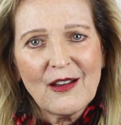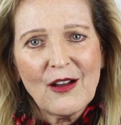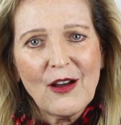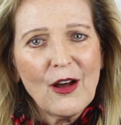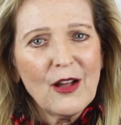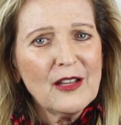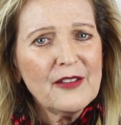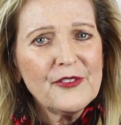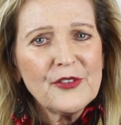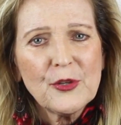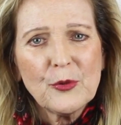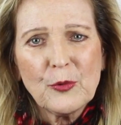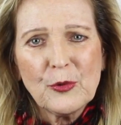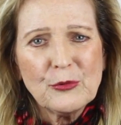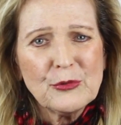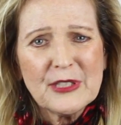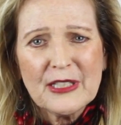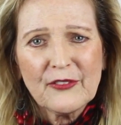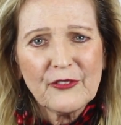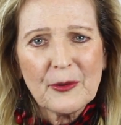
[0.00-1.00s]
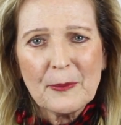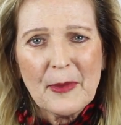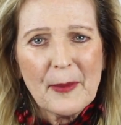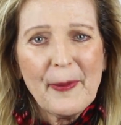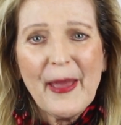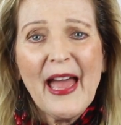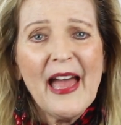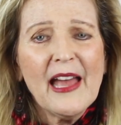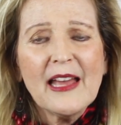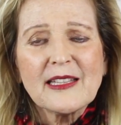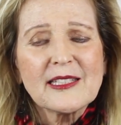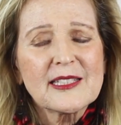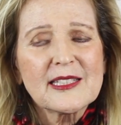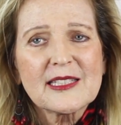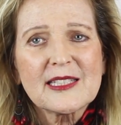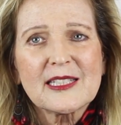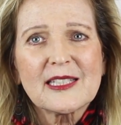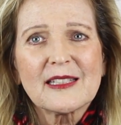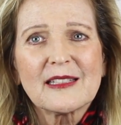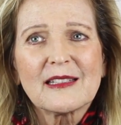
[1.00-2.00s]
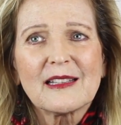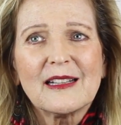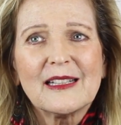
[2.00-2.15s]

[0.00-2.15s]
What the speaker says: all of the wounding from the past,